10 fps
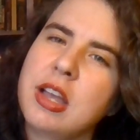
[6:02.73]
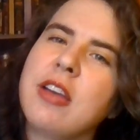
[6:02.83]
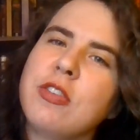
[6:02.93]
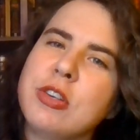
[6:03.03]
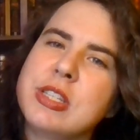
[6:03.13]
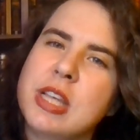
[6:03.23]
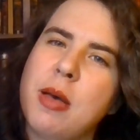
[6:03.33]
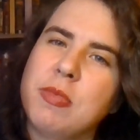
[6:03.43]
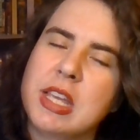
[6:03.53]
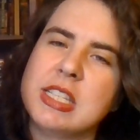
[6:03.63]
uncover
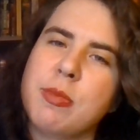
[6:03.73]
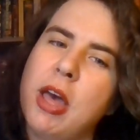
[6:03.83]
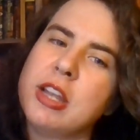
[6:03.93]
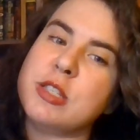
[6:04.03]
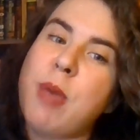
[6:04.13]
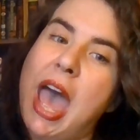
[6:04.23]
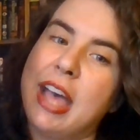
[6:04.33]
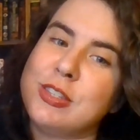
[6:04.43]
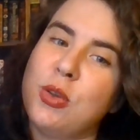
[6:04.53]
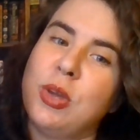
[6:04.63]
some things about his
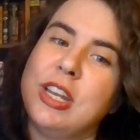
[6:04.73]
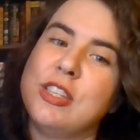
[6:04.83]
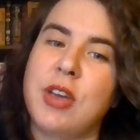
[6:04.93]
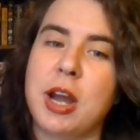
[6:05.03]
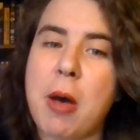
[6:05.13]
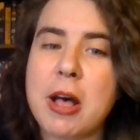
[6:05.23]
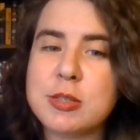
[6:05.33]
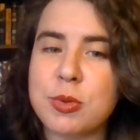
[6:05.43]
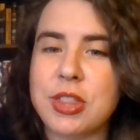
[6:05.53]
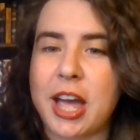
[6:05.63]
past. So it is very
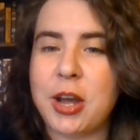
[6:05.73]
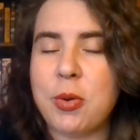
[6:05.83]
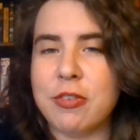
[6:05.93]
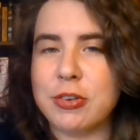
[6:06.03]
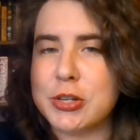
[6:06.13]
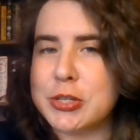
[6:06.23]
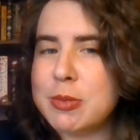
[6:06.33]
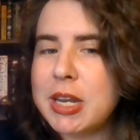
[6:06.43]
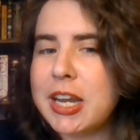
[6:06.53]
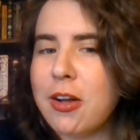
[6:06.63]
possible that whoever is
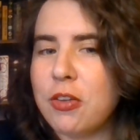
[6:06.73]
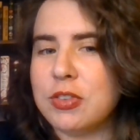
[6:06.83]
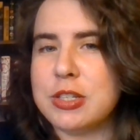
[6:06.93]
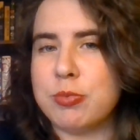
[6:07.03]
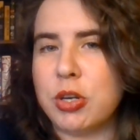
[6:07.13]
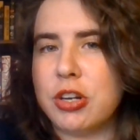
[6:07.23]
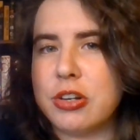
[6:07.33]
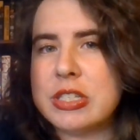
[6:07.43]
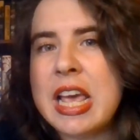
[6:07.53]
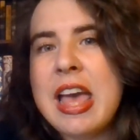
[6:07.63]
committing all of these
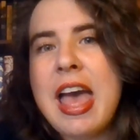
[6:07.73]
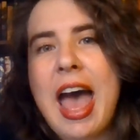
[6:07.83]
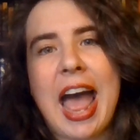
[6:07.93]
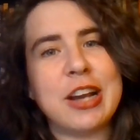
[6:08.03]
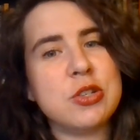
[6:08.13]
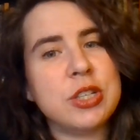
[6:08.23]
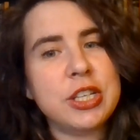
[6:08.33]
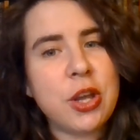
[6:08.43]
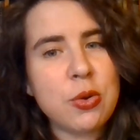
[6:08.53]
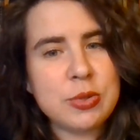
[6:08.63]
murders actually
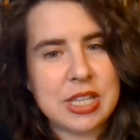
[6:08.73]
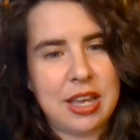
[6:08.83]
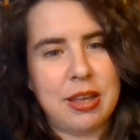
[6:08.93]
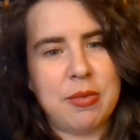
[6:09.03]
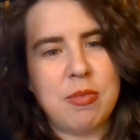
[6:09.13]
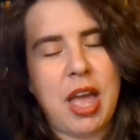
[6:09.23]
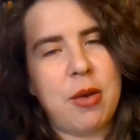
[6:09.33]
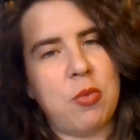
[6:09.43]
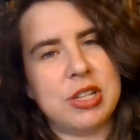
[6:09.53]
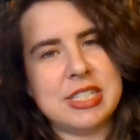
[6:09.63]
knows him
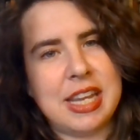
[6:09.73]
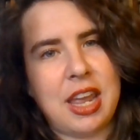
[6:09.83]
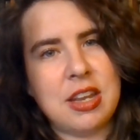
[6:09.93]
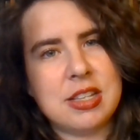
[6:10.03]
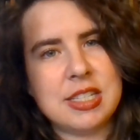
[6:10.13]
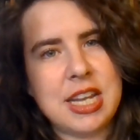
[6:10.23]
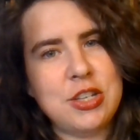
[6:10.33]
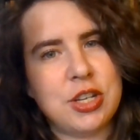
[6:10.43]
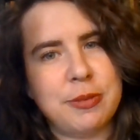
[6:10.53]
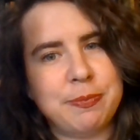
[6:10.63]
and wants to get his
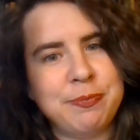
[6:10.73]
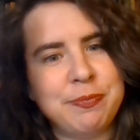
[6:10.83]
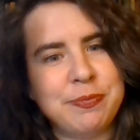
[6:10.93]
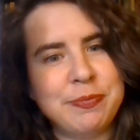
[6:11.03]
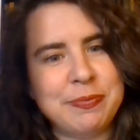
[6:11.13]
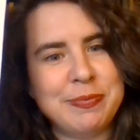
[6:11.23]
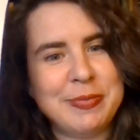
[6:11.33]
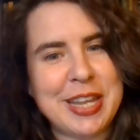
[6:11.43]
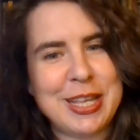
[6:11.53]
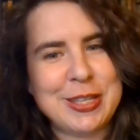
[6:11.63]
attention.
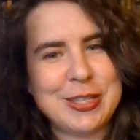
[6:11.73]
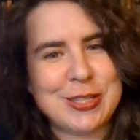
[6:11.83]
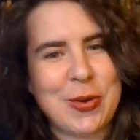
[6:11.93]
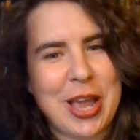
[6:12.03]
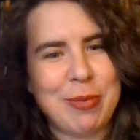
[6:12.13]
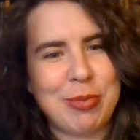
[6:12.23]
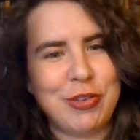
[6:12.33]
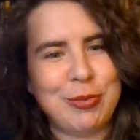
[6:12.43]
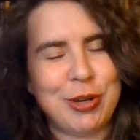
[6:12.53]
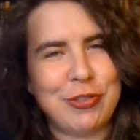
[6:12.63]
So 8
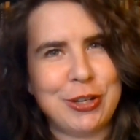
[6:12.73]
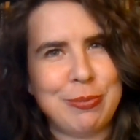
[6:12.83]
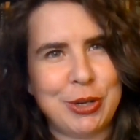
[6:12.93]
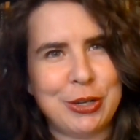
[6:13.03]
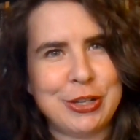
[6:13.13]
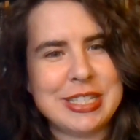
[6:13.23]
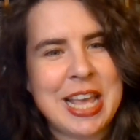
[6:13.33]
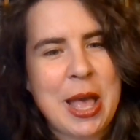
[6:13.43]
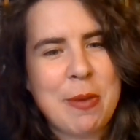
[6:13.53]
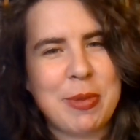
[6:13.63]
Perfect Murders
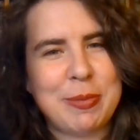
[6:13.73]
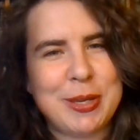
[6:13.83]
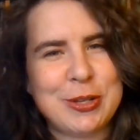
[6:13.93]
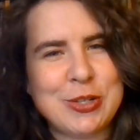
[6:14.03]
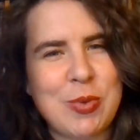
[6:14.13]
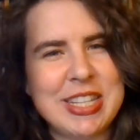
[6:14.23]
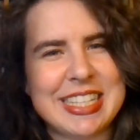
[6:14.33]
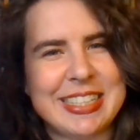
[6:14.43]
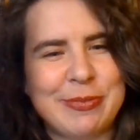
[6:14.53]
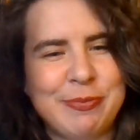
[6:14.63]
by Peter
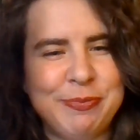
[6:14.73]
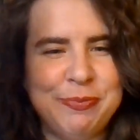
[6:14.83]
Swanson.